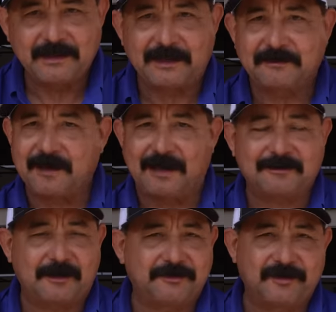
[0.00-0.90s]
That
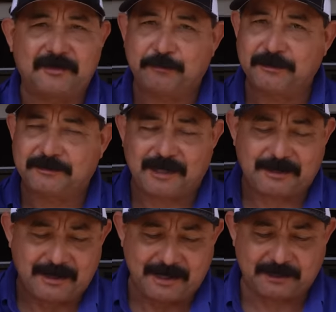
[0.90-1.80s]
salsa just puts that
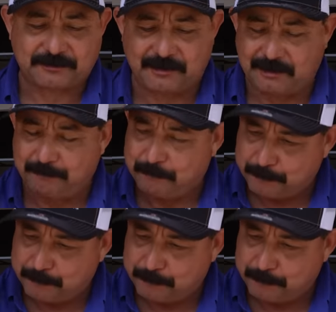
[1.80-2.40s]
extra little